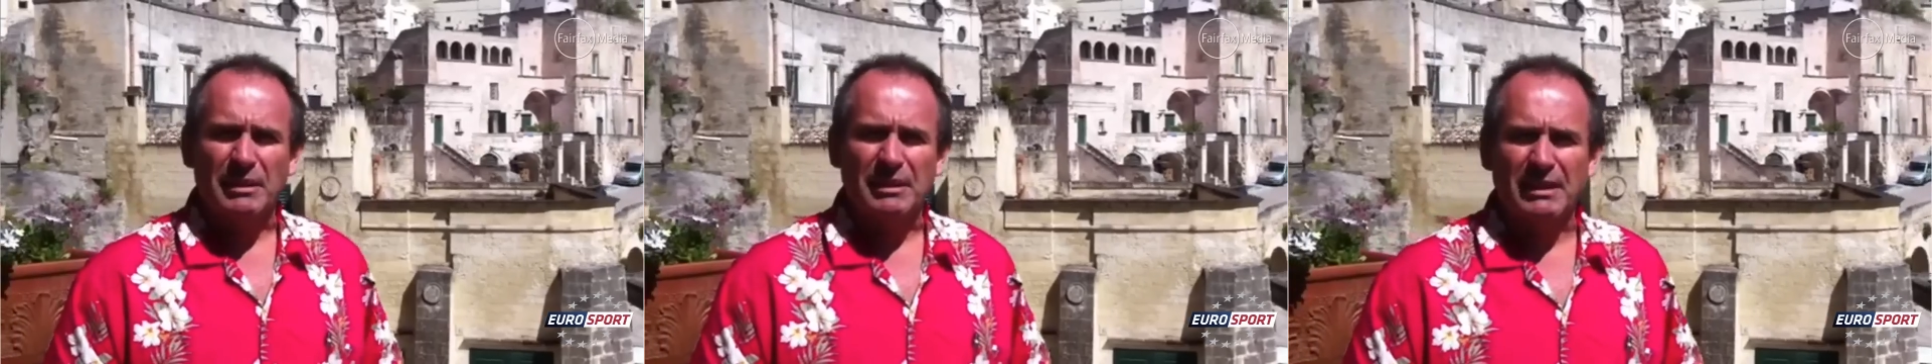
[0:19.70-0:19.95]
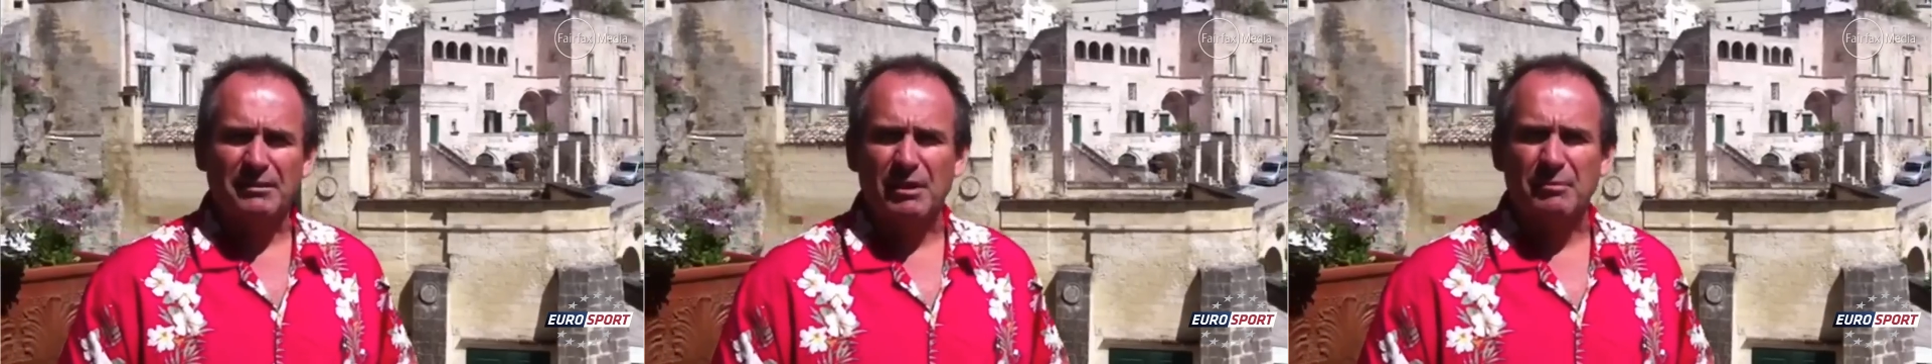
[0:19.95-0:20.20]

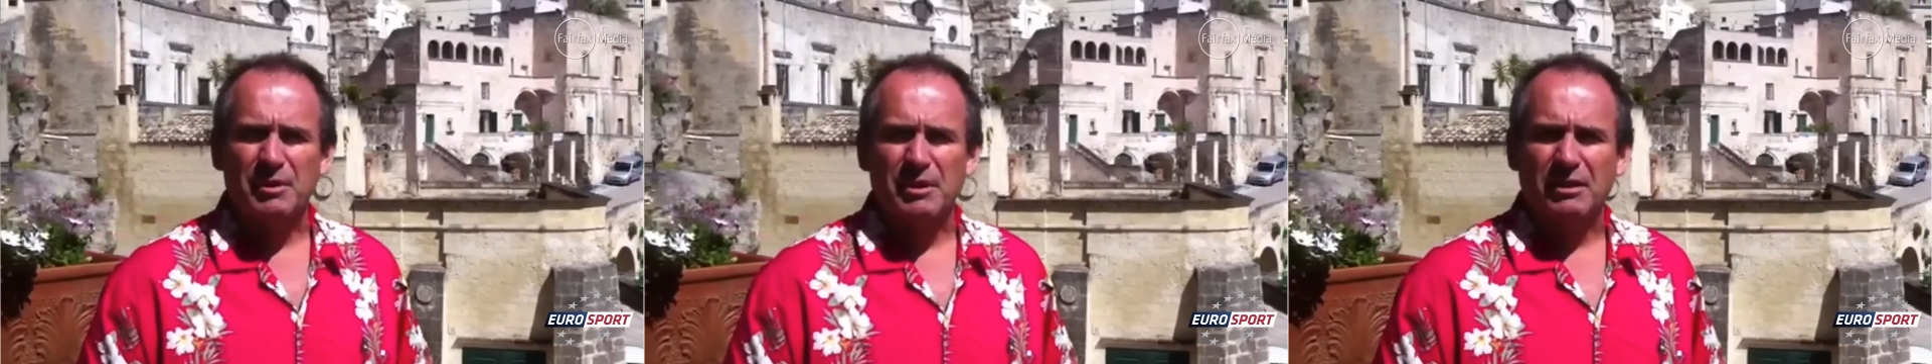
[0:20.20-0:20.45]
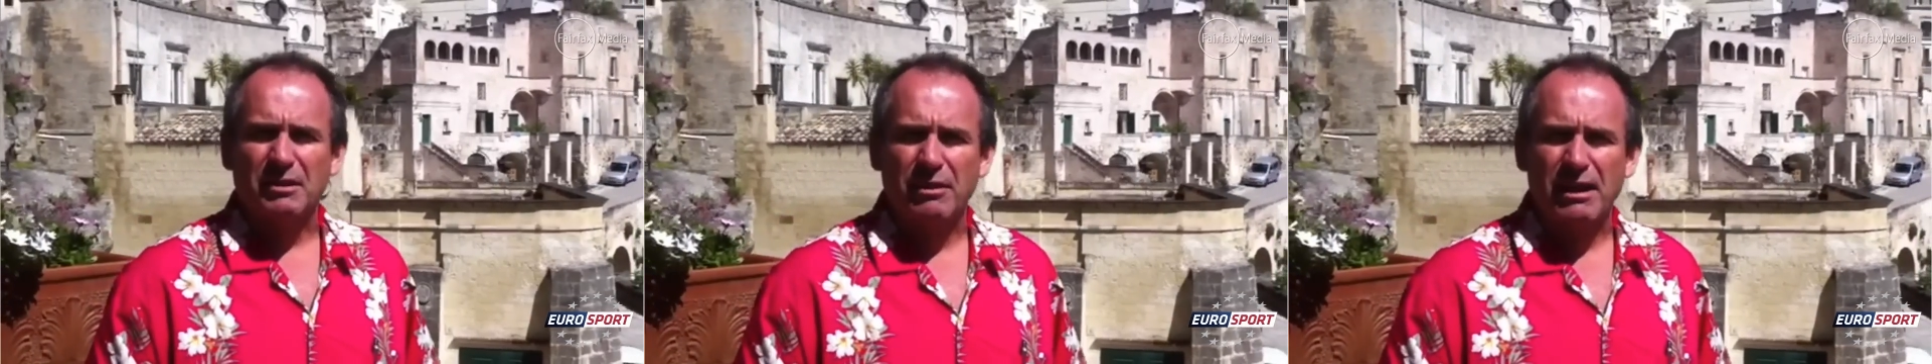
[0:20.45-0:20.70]
But it ended
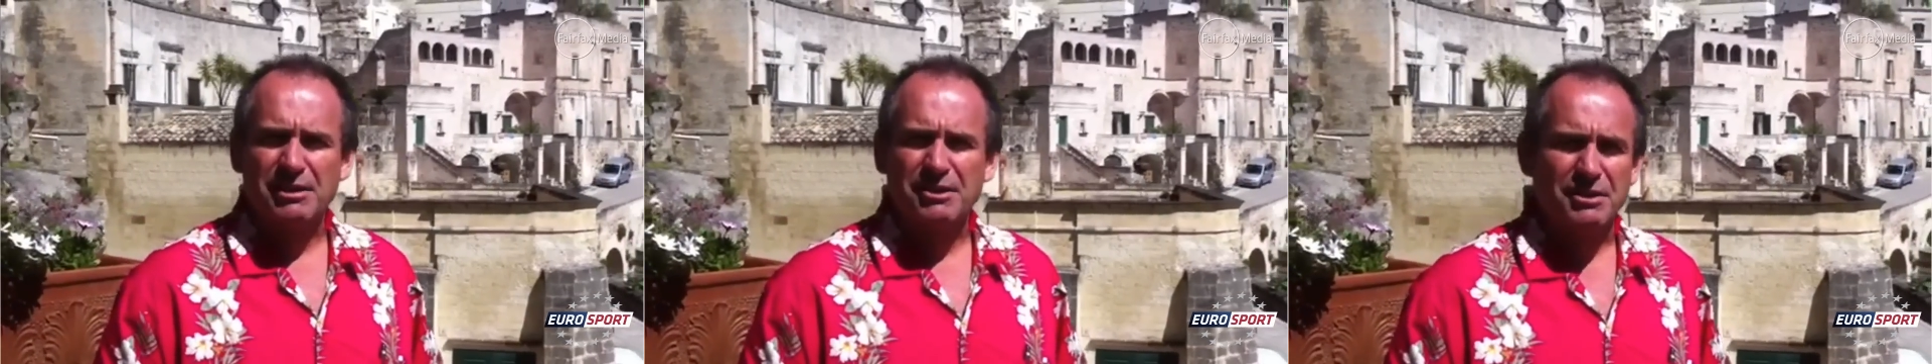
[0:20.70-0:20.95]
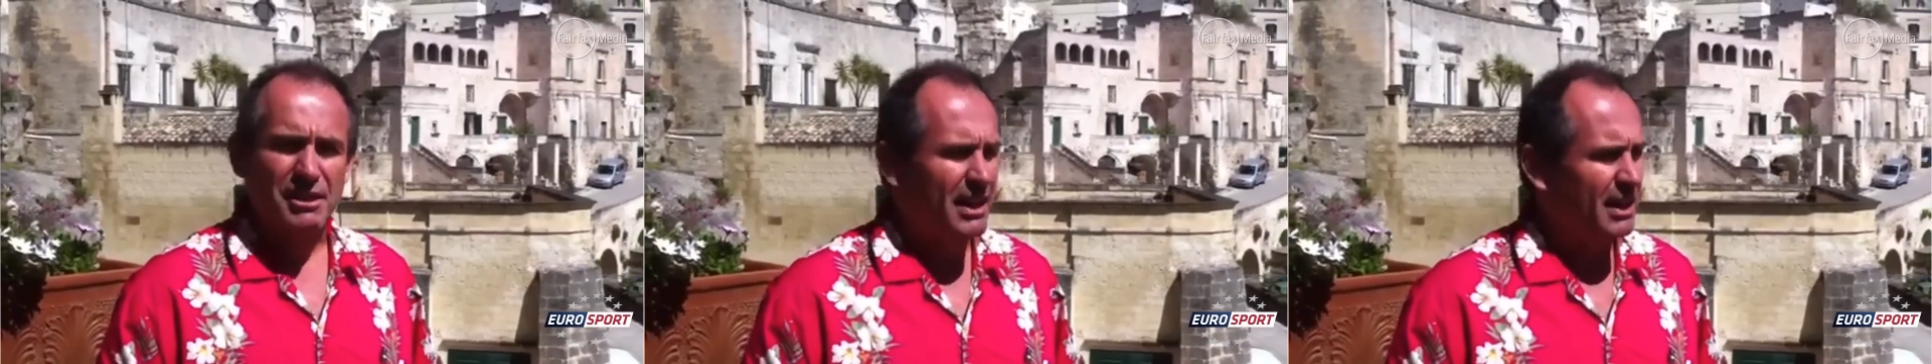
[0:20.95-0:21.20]
up rash
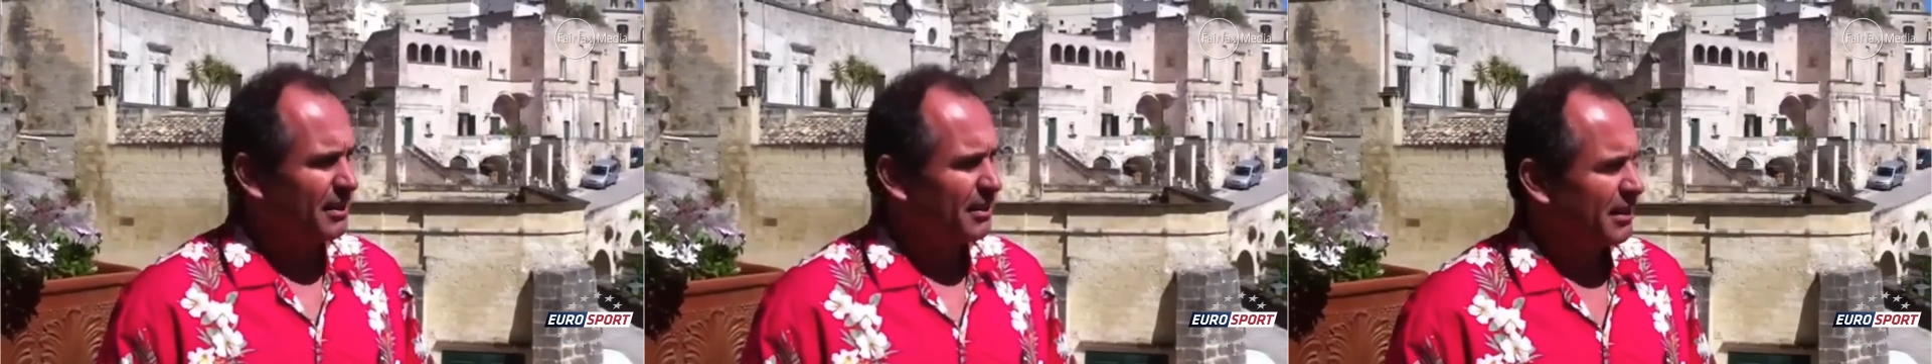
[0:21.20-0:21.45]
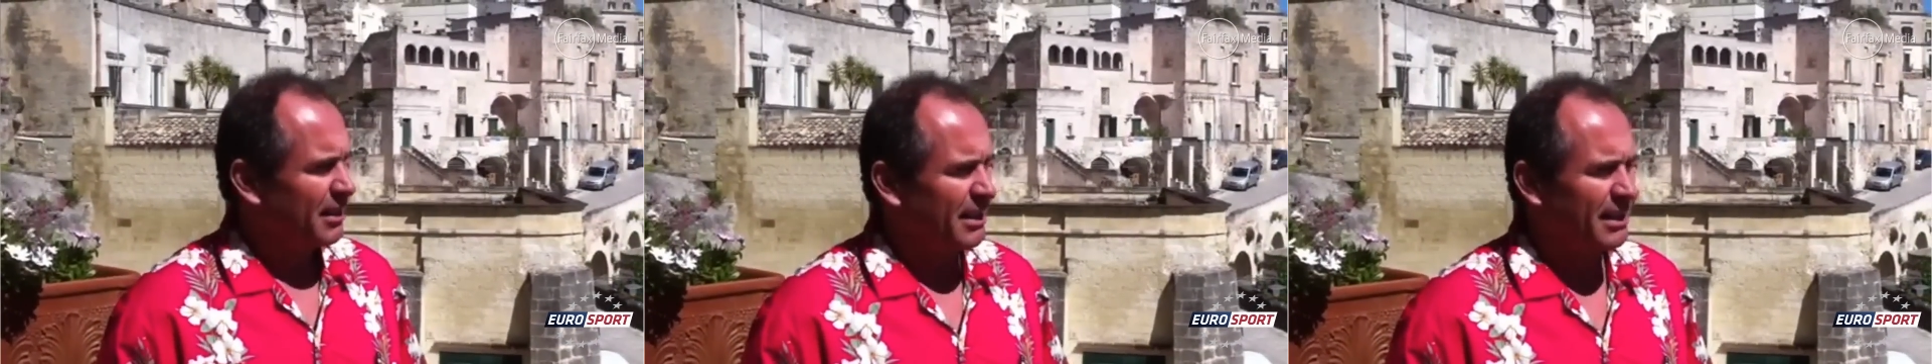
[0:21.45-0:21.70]
and
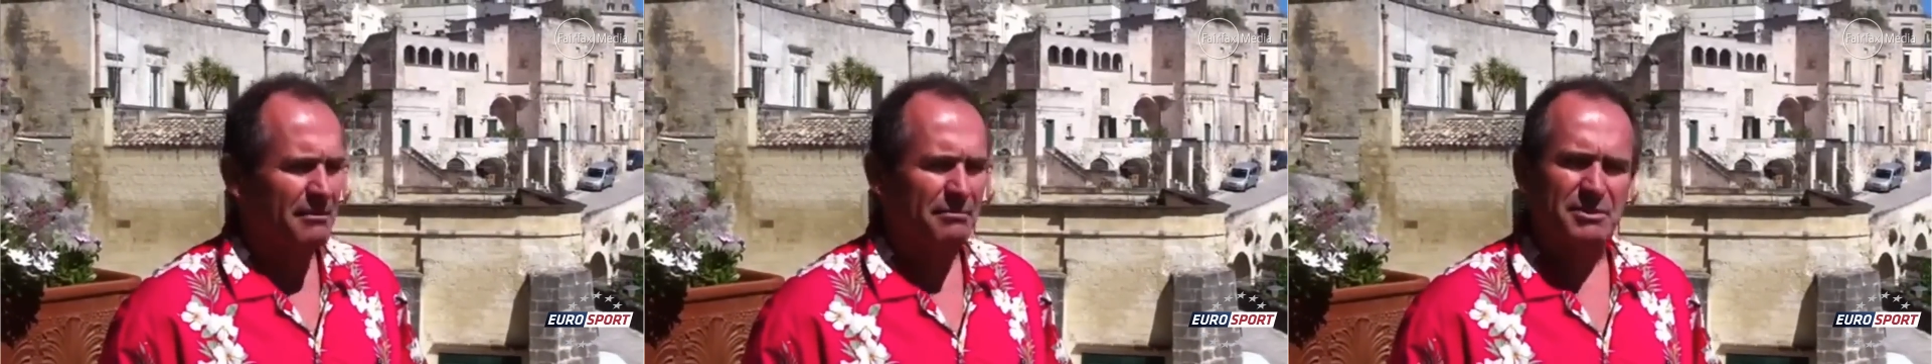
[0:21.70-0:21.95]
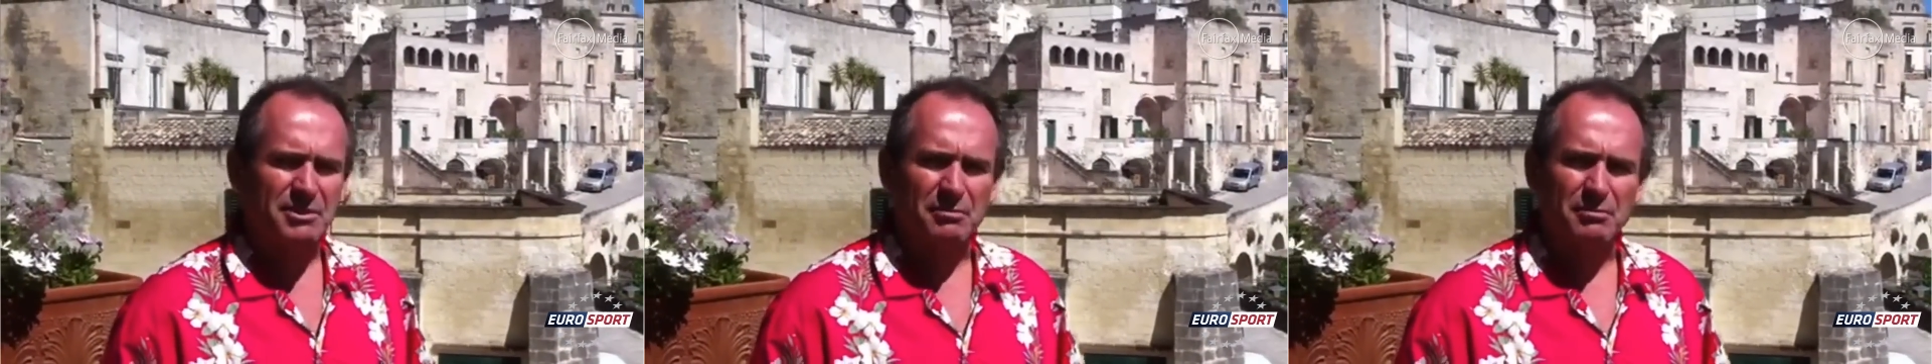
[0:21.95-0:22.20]
uh,
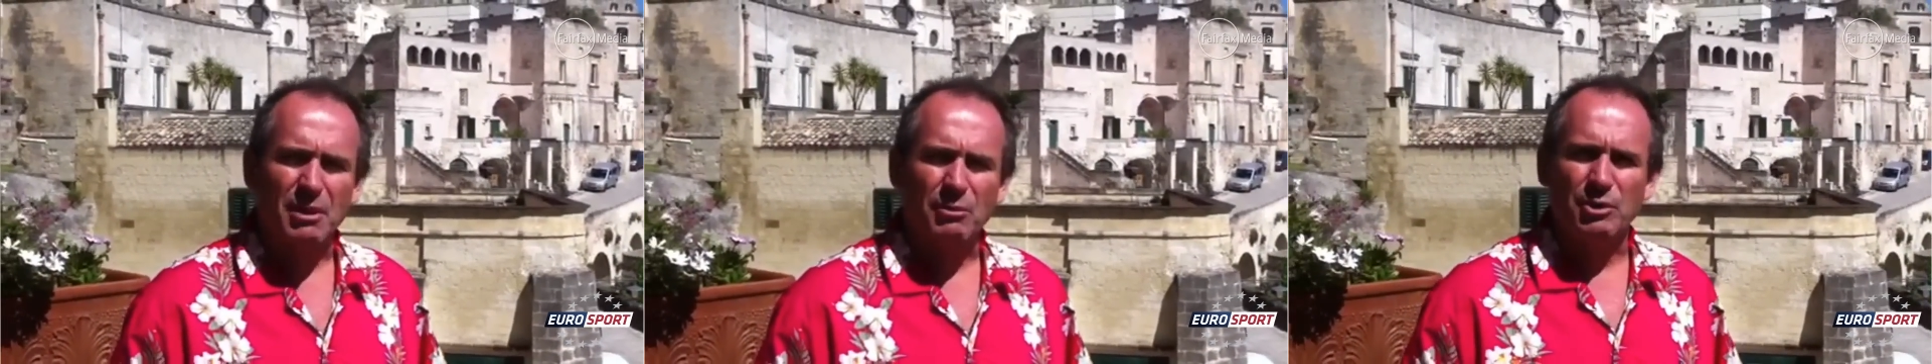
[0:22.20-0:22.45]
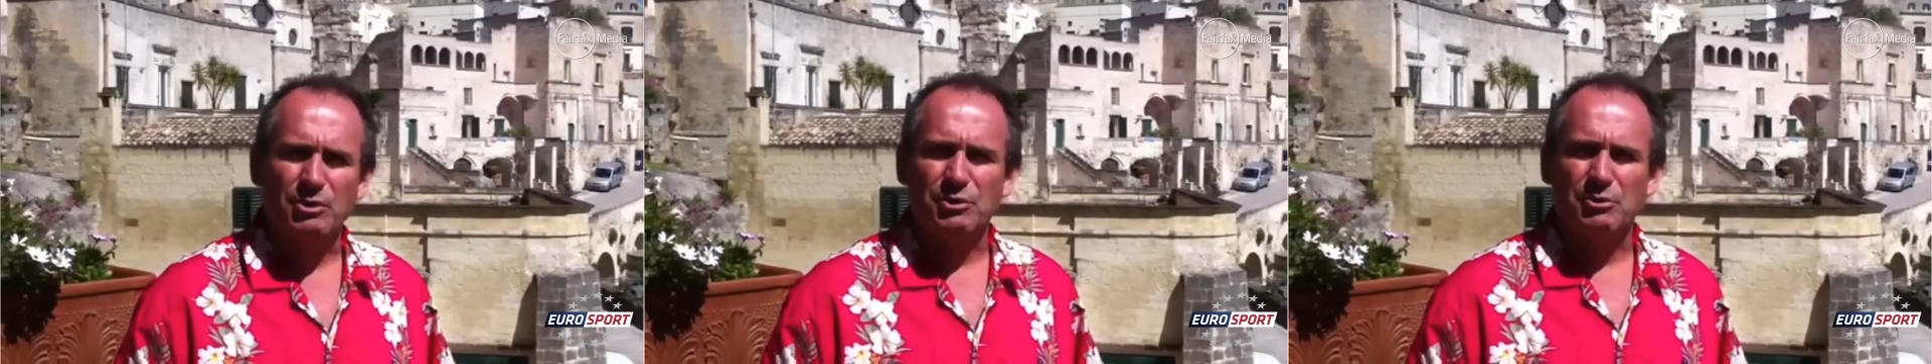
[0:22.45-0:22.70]
some
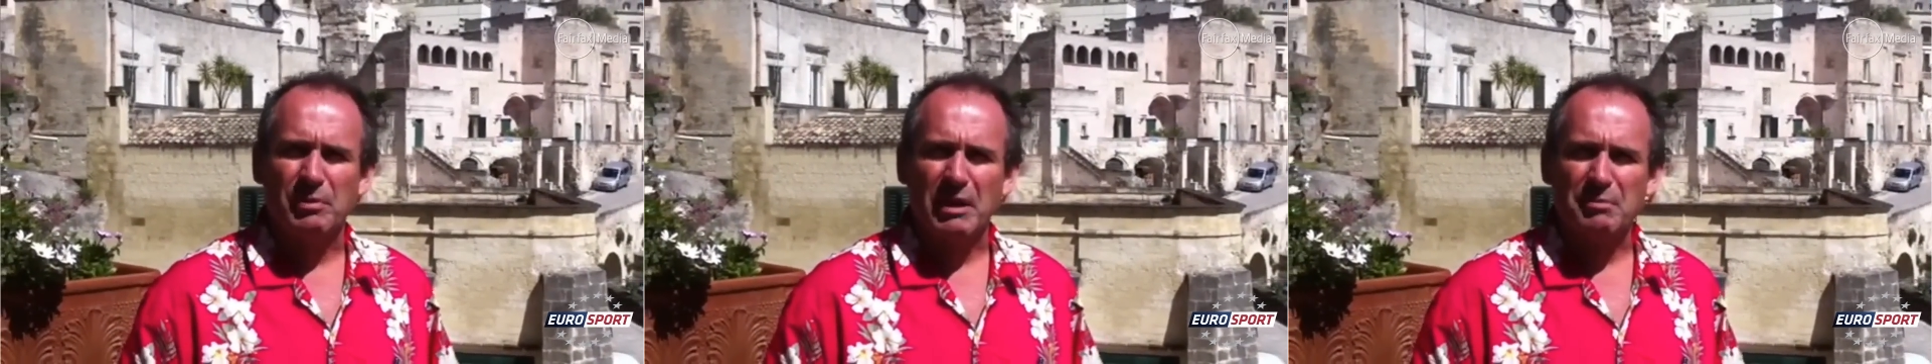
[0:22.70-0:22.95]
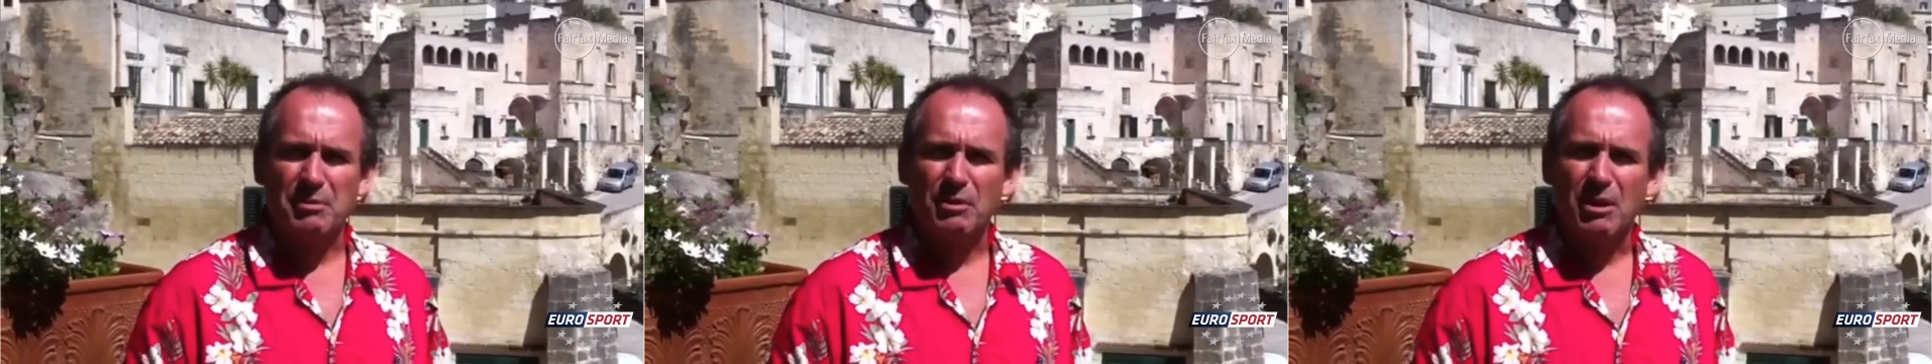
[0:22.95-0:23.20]
wounded people,